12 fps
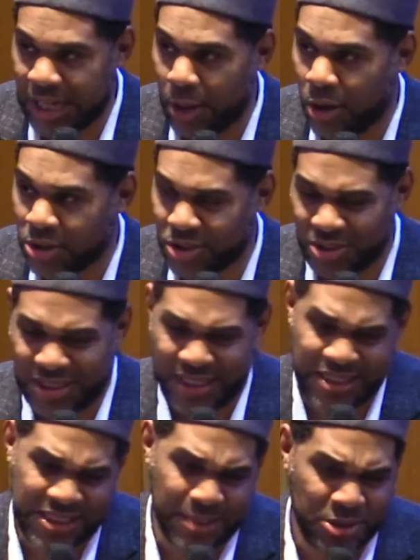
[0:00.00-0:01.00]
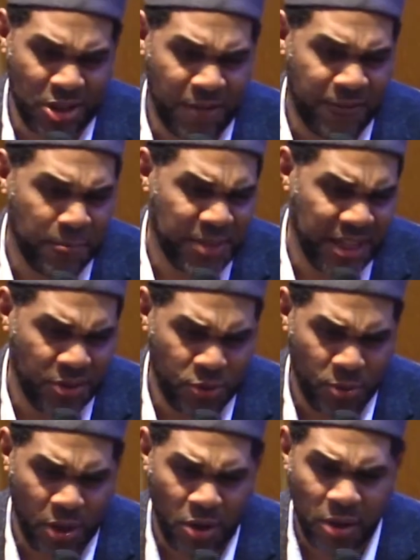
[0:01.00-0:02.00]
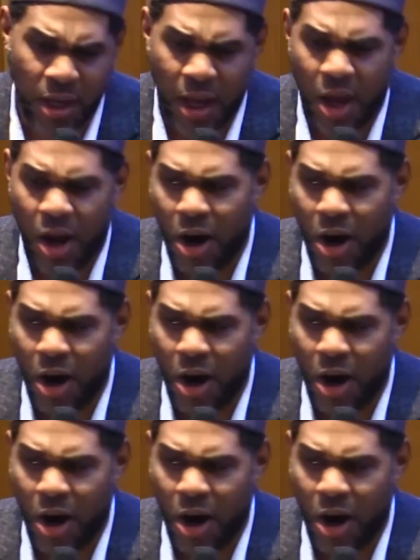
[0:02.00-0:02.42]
And I also say this, and I'm sorry if I'm taking too long.